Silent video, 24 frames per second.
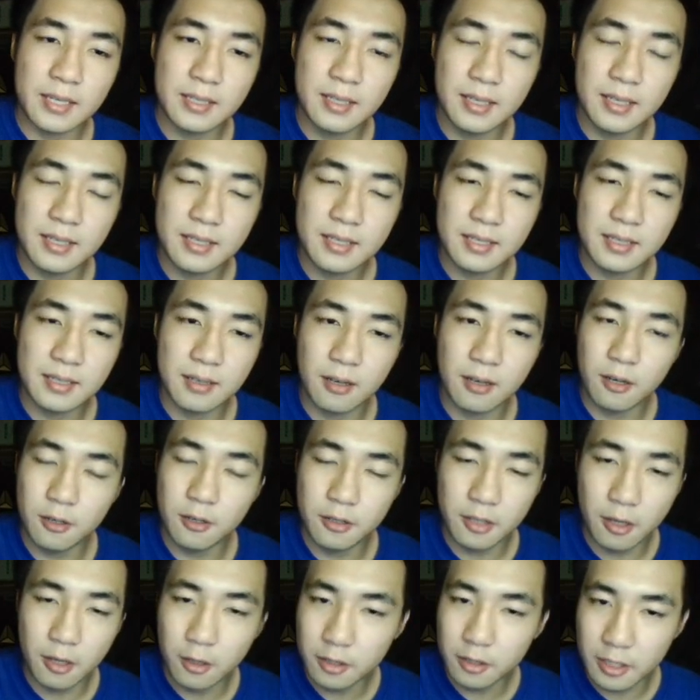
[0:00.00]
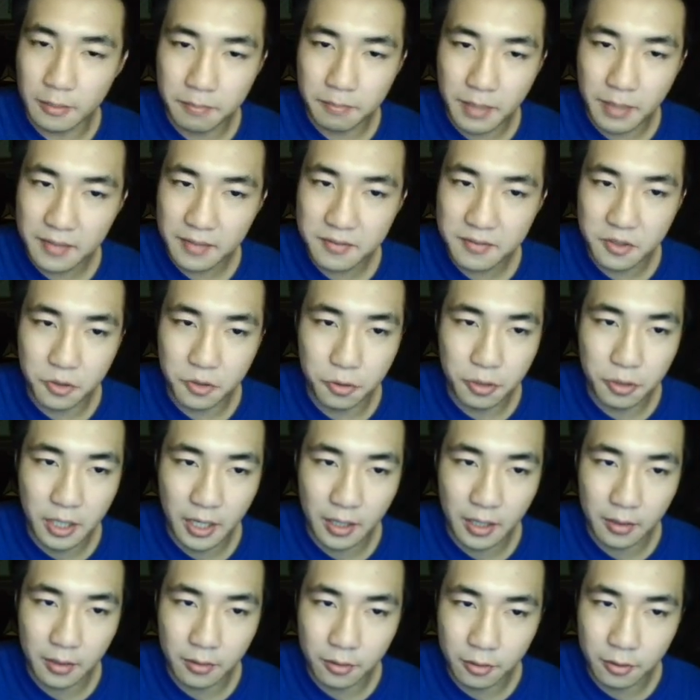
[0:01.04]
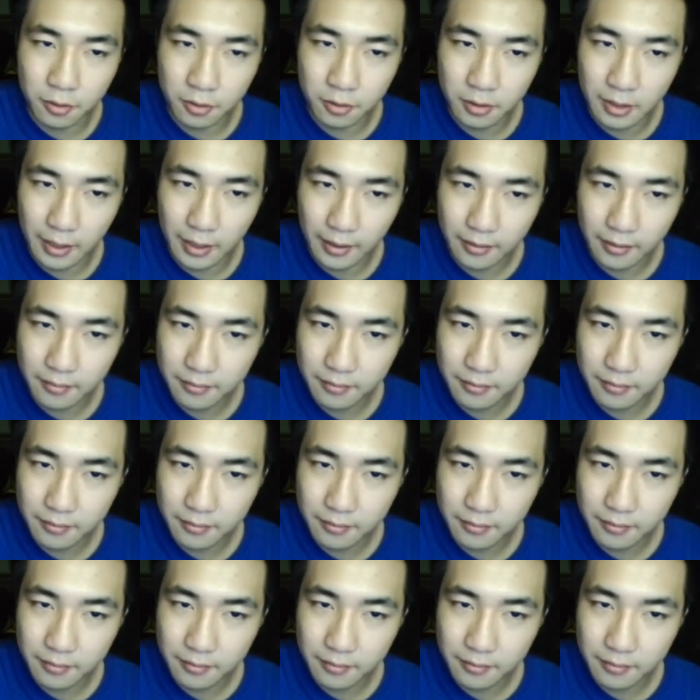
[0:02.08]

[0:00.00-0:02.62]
this all the buffs you can like.